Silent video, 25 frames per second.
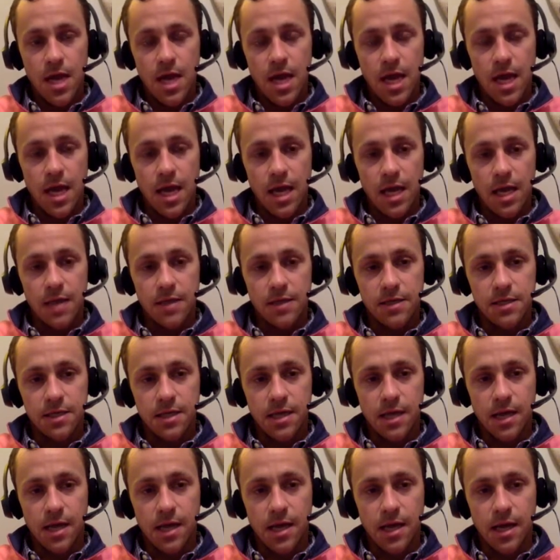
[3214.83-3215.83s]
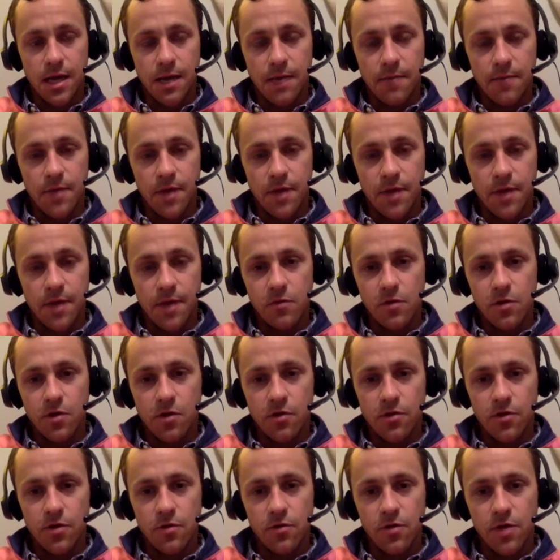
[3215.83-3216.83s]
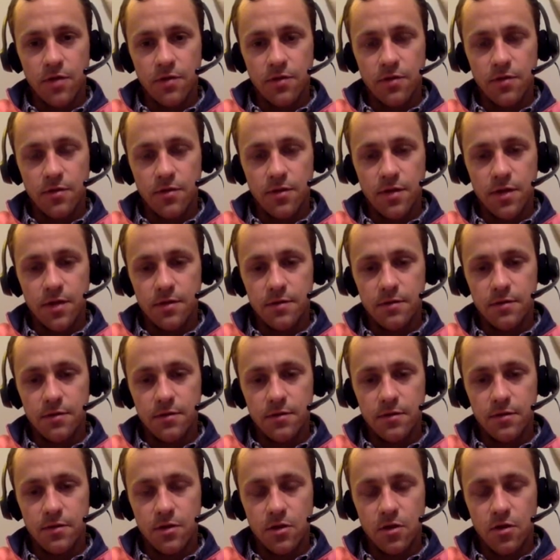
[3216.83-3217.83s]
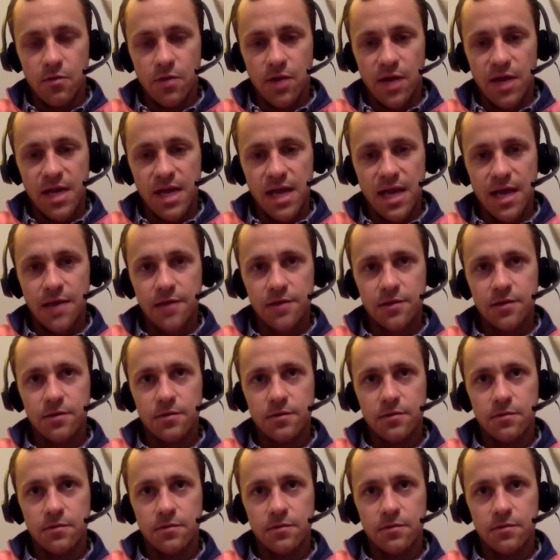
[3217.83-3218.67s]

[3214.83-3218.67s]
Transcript: And um, I think we all know that, that, you know, the body has